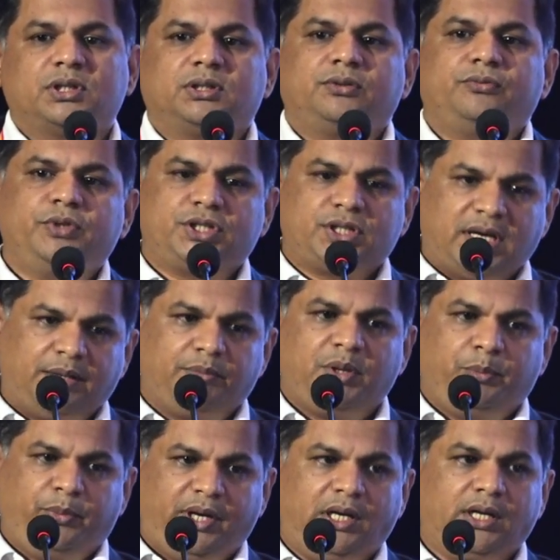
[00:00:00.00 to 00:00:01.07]
which can be
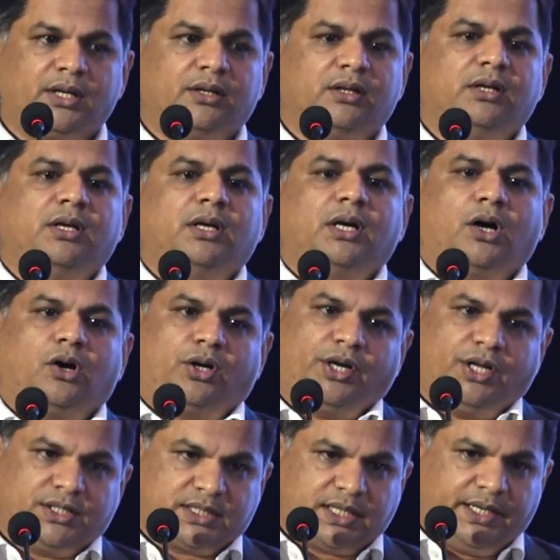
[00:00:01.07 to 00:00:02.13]
built or
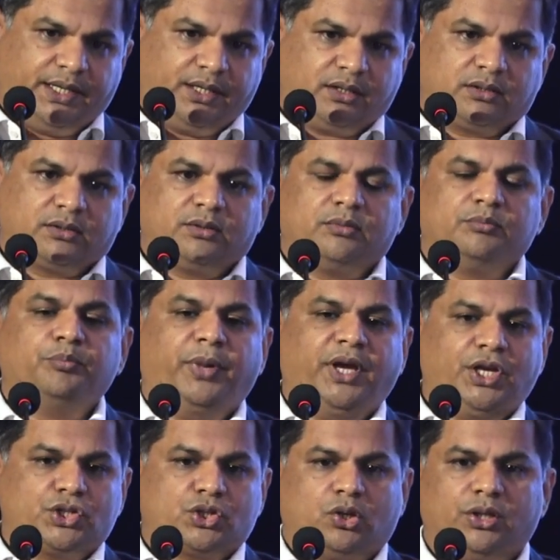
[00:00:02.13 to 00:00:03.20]
designed
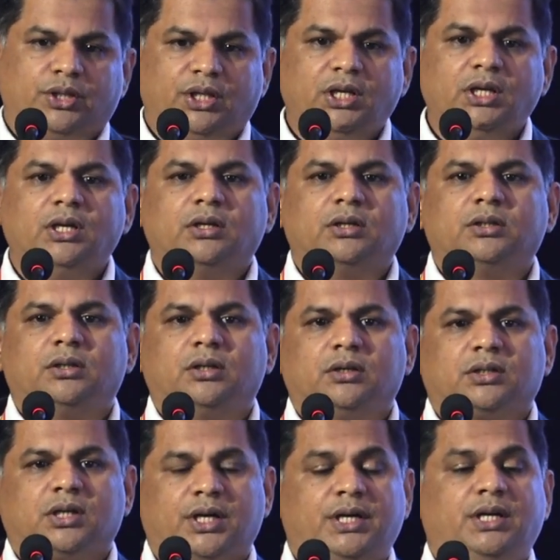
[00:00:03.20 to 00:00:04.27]
based on the
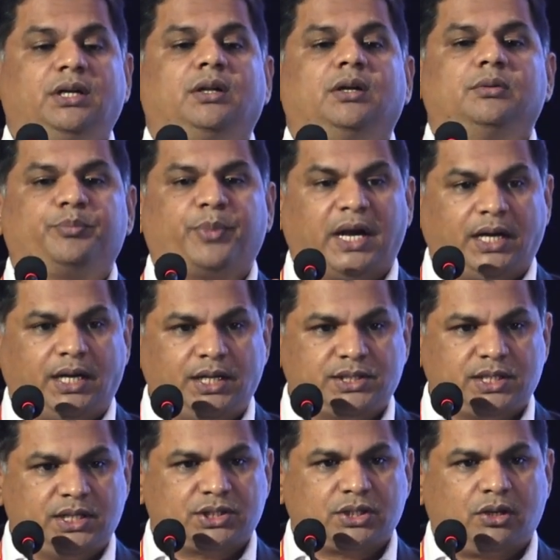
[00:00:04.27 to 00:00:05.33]
current
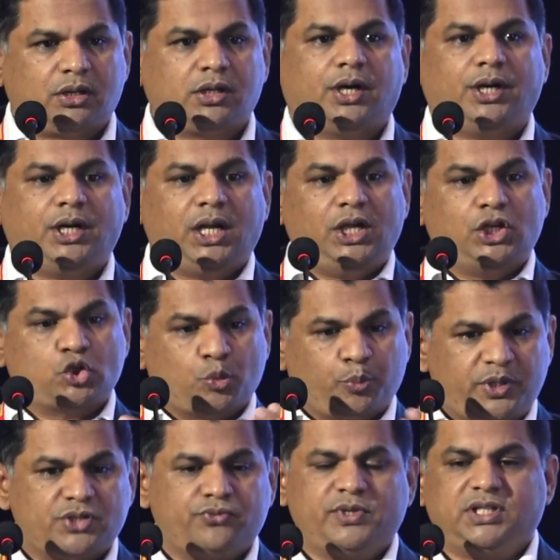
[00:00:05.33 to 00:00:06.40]
practices or current
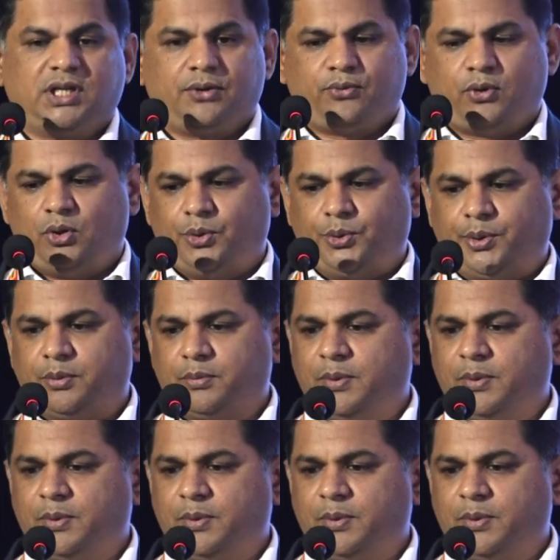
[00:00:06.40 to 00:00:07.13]
SOPs which are followed.